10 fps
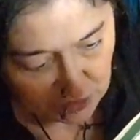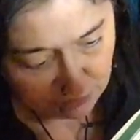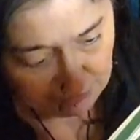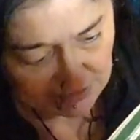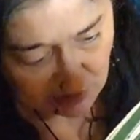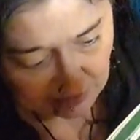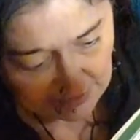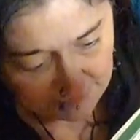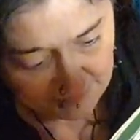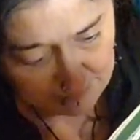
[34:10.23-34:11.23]

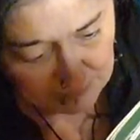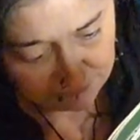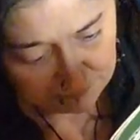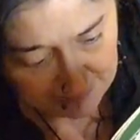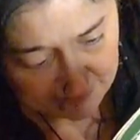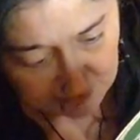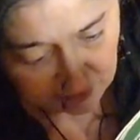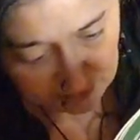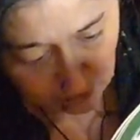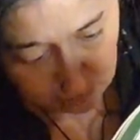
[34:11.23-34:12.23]
Strangely, a family friend
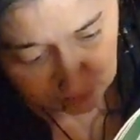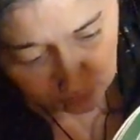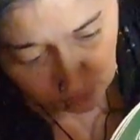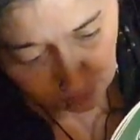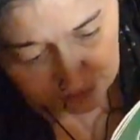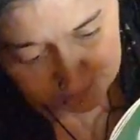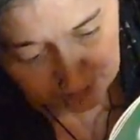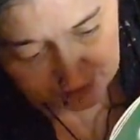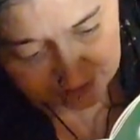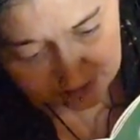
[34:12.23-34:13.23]
could only draw this
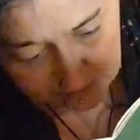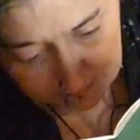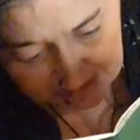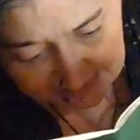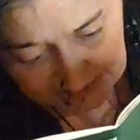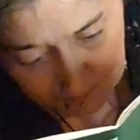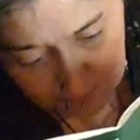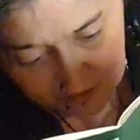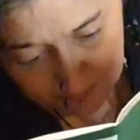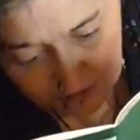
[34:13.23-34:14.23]
person by
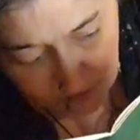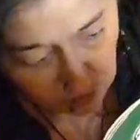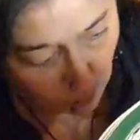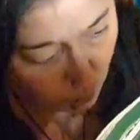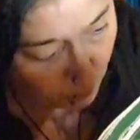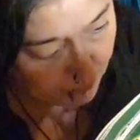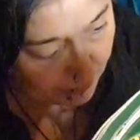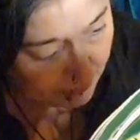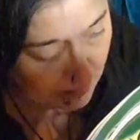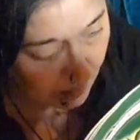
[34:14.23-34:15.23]
keeping them in the
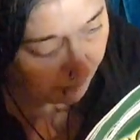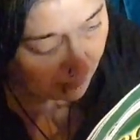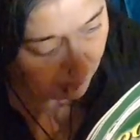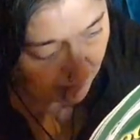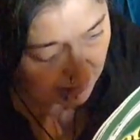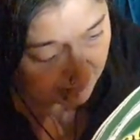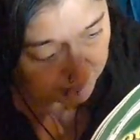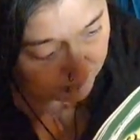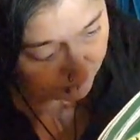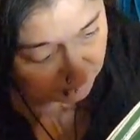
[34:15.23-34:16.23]
corner of their
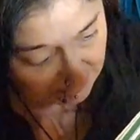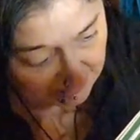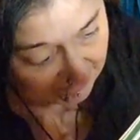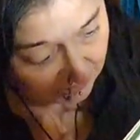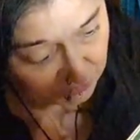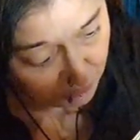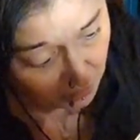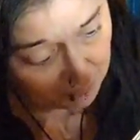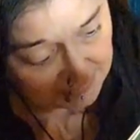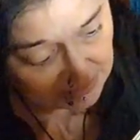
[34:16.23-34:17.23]
eye. The
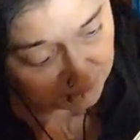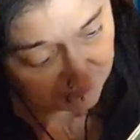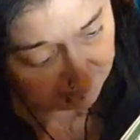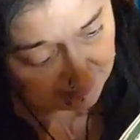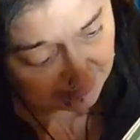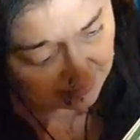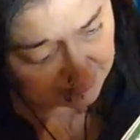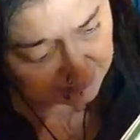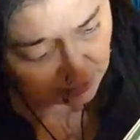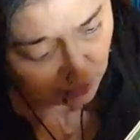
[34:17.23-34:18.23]
drawing is very
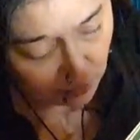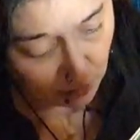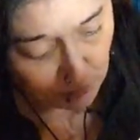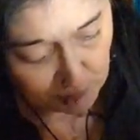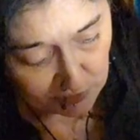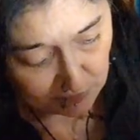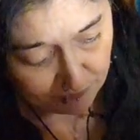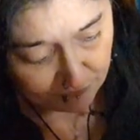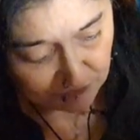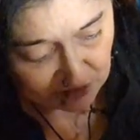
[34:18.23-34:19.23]
like whom
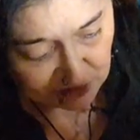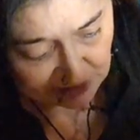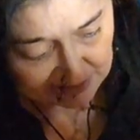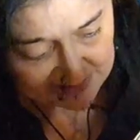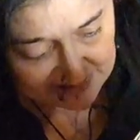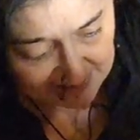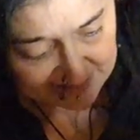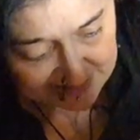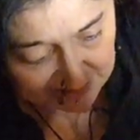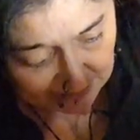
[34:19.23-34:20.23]
she can
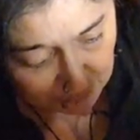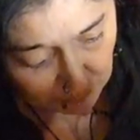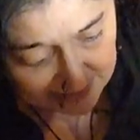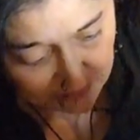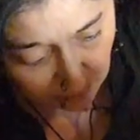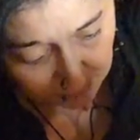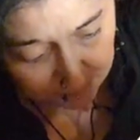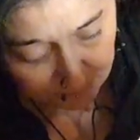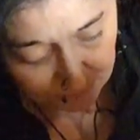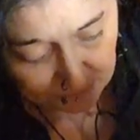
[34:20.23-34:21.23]
sense sideways
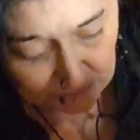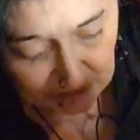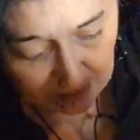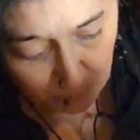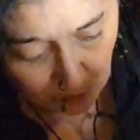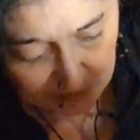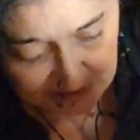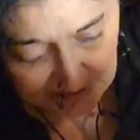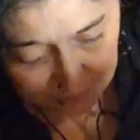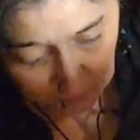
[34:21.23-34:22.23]
on, in what
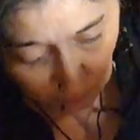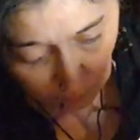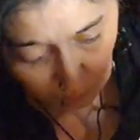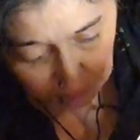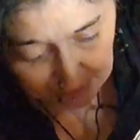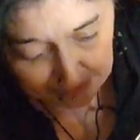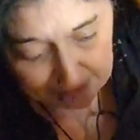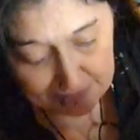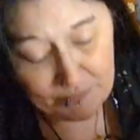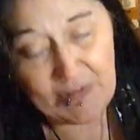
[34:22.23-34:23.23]
staff call
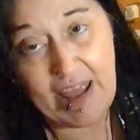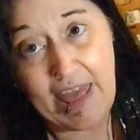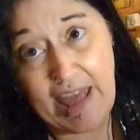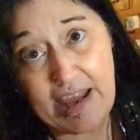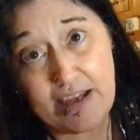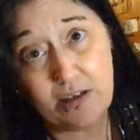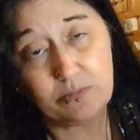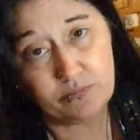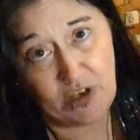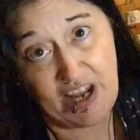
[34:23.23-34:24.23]
A
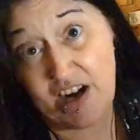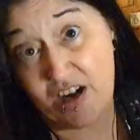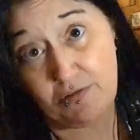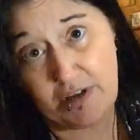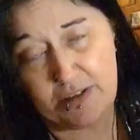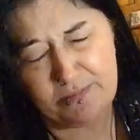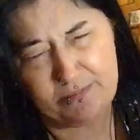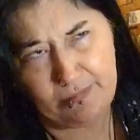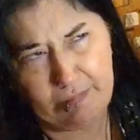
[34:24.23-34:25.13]
Area.